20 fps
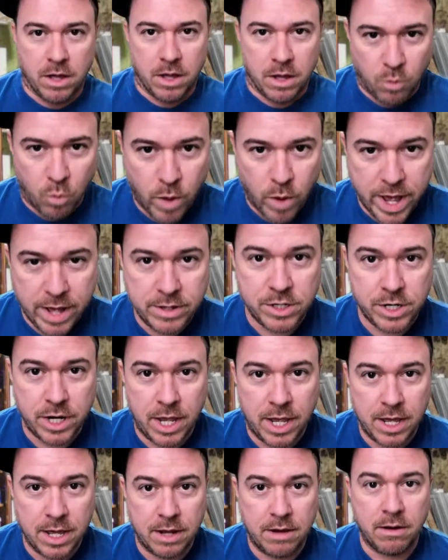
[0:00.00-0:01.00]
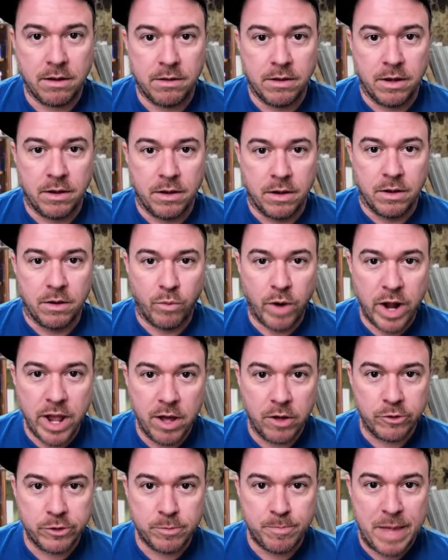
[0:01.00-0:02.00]
Which in
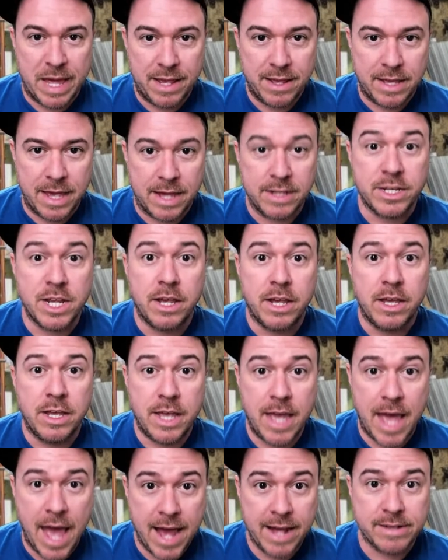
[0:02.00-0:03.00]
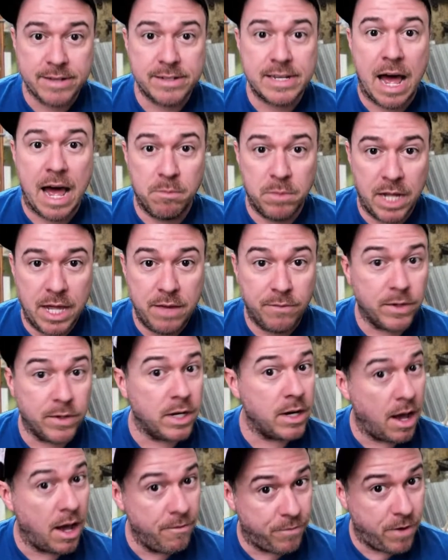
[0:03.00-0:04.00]
real speak is, yes, I'm leaving.
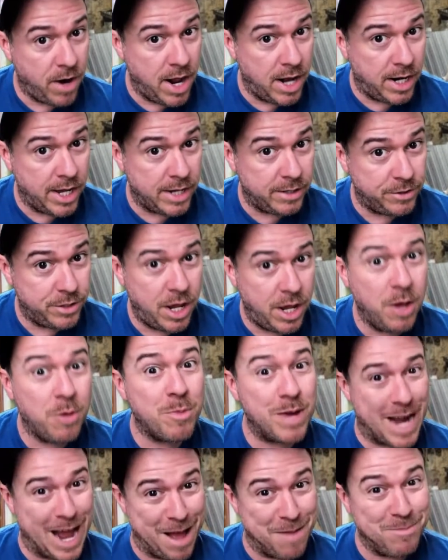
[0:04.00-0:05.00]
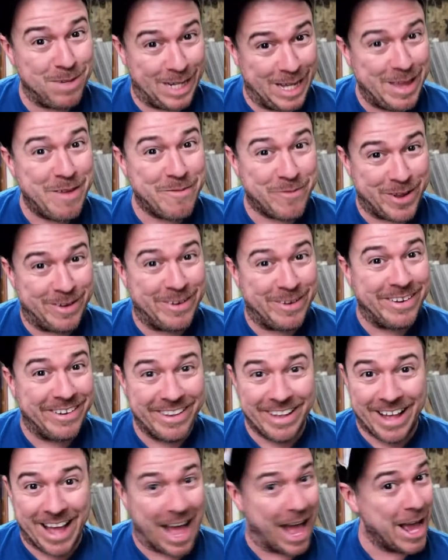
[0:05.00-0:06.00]
Not for LSU, but I'm leaving.
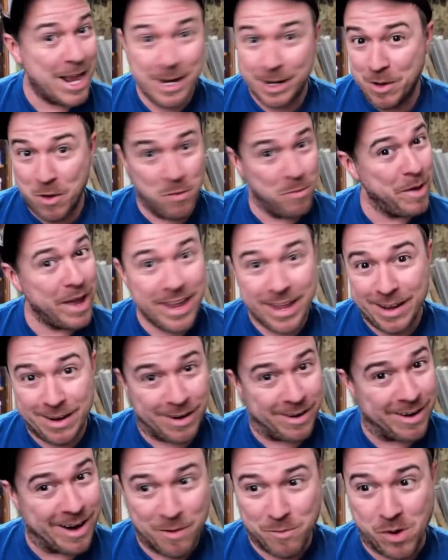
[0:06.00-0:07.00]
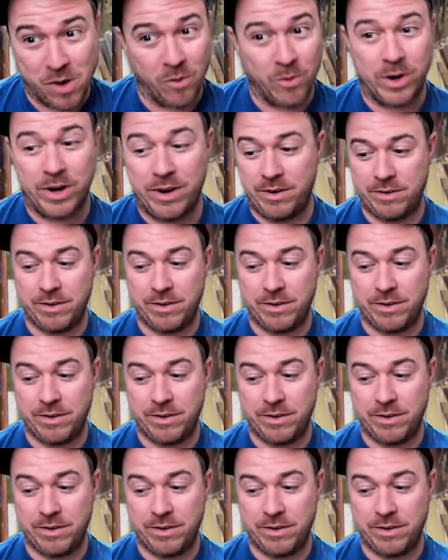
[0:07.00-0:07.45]
I ain't going to be here no more.